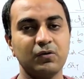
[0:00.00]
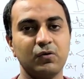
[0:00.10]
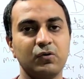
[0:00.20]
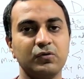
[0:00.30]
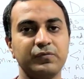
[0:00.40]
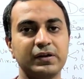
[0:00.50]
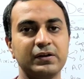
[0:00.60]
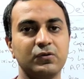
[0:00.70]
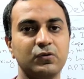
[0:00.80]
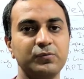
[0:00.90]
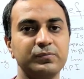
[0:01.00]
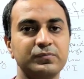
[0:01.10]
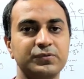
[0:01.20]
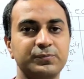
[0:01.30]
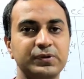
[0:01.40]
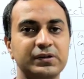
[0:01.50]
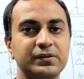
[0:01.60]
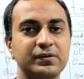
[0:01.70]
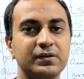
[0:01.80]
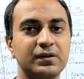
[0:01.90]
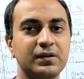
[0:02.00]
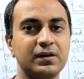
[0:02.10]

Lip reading: or very low speed